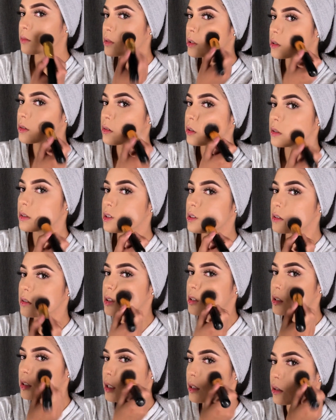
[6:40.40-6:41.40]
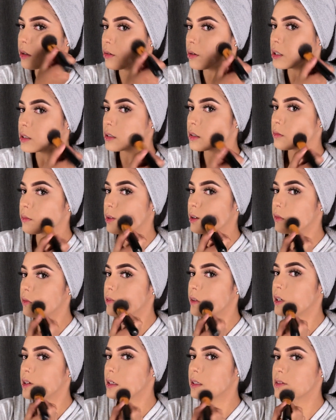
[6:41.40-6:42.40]
I'm just going to set the rest of my
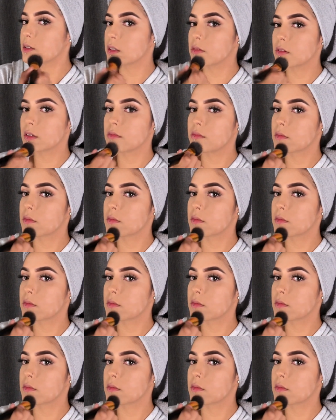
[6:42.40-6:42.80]
face